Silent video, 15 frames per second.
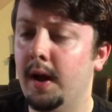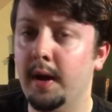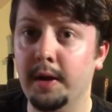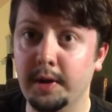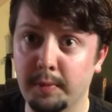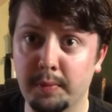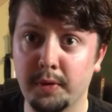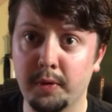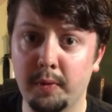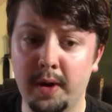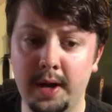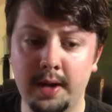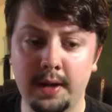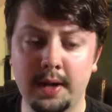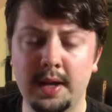your
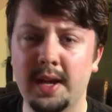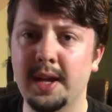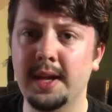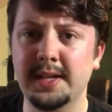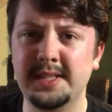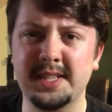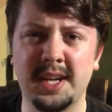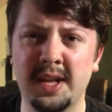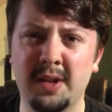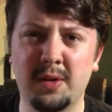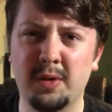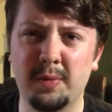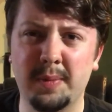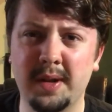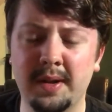Blu-ray. It's a
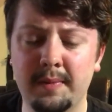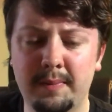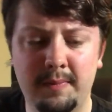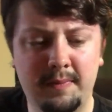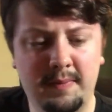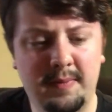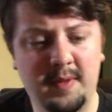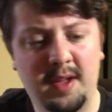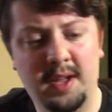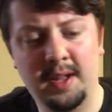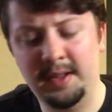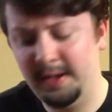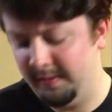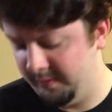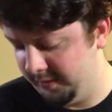little bit of a
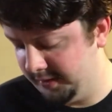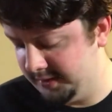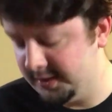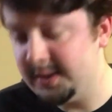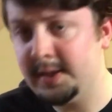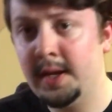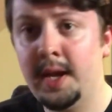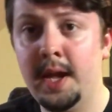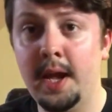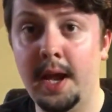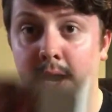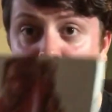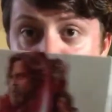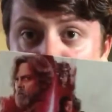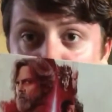difference.
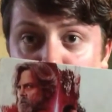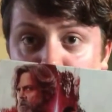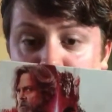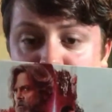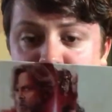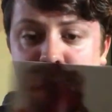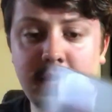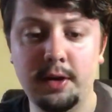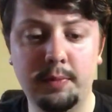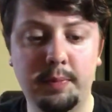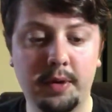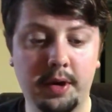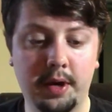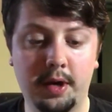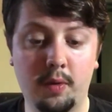And for the
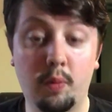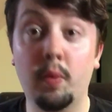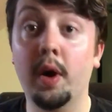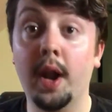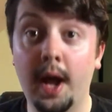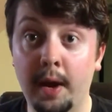Steelbook, what